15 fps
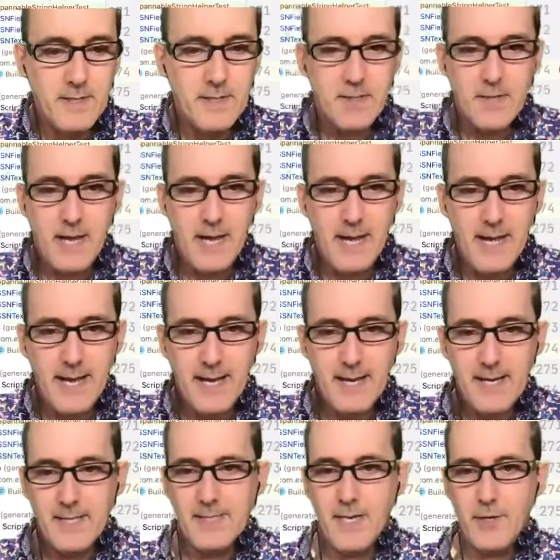Okay, I hit
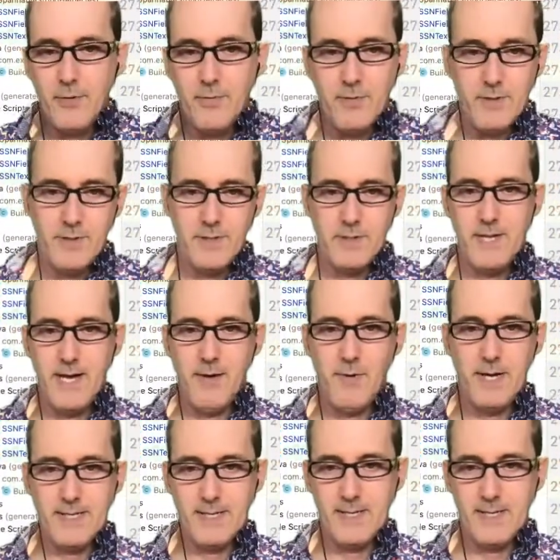continue. Now what?